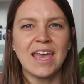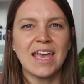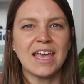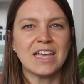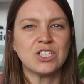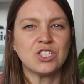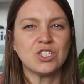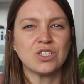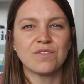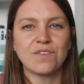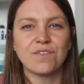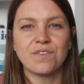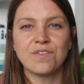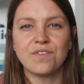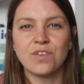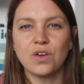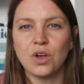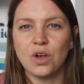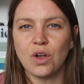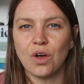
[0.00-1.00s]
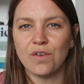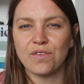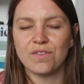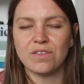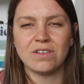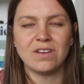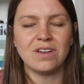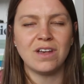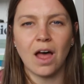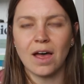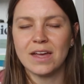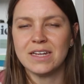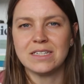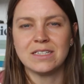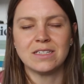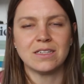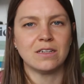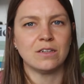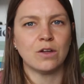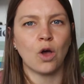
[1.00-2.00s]
It's just full of
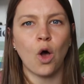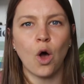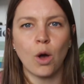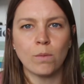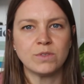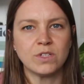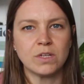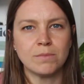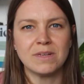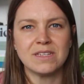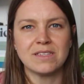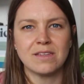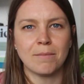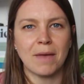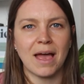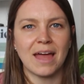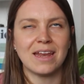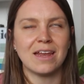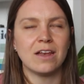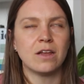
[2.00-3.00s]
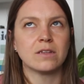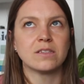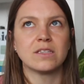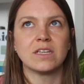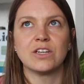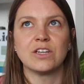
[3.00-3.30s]
light and optimism and it looks